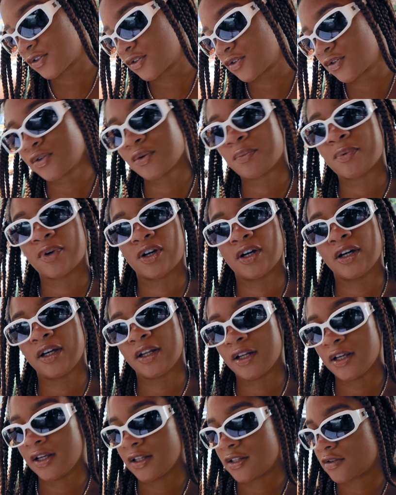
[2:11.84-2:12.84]
It's super
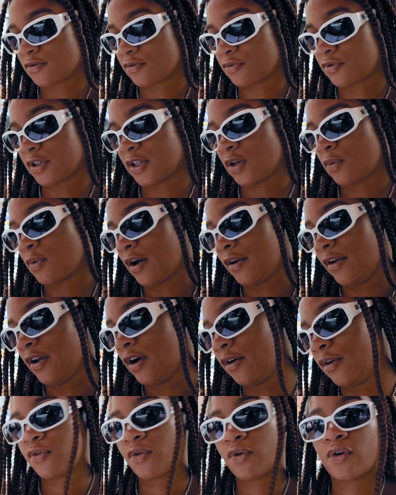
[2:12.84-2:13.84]
good, it's really well
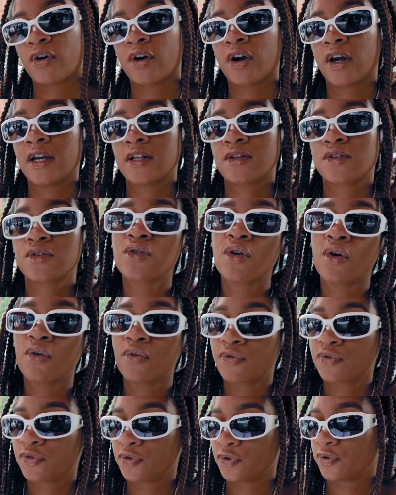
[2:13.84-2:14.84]
known for its
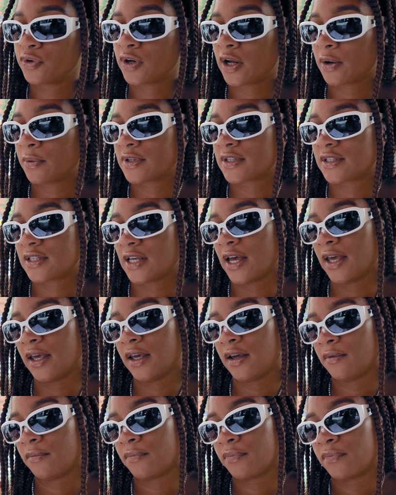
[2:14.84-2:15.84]
soul food, I would say,
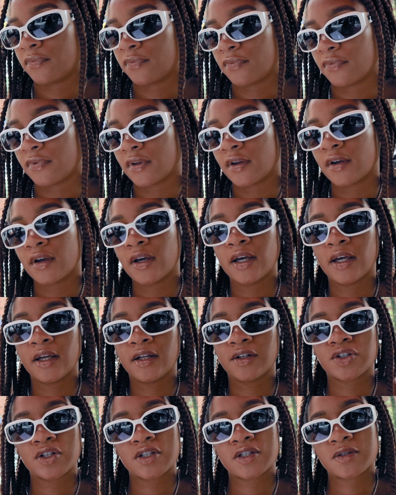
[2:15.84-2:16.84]

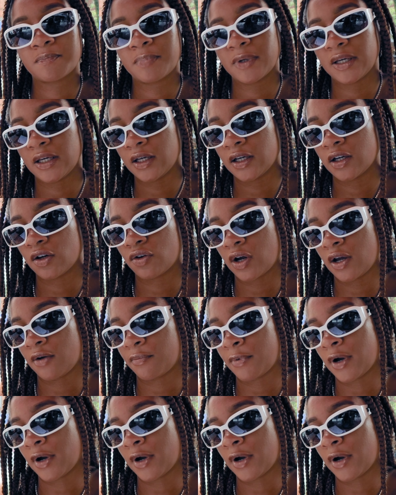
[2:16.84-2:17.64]
and just being a great